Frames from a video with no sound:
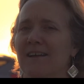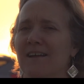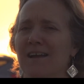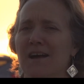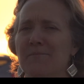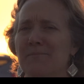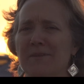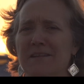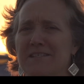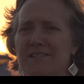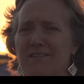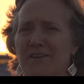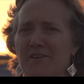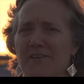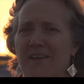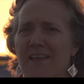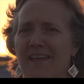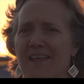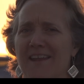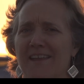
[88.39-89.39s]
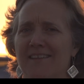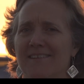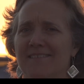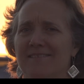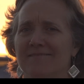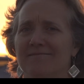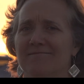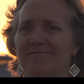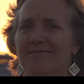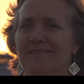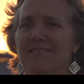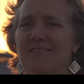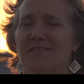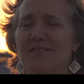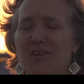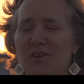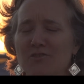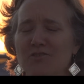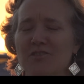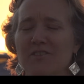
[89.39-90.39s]
Companies don't get it.
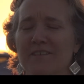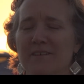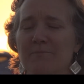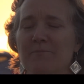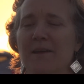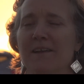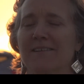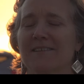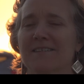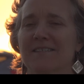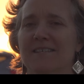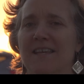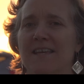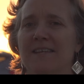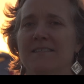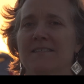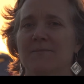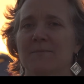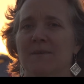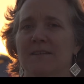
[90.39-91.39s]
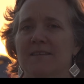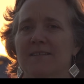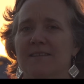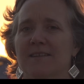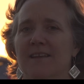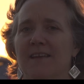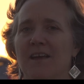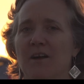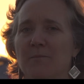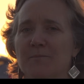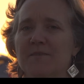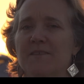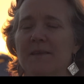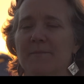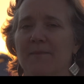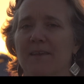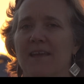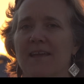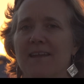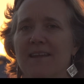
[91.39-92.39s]
Social impact assessment helps
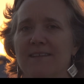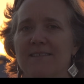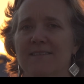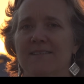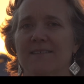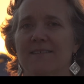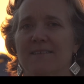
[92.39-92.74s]
them get it.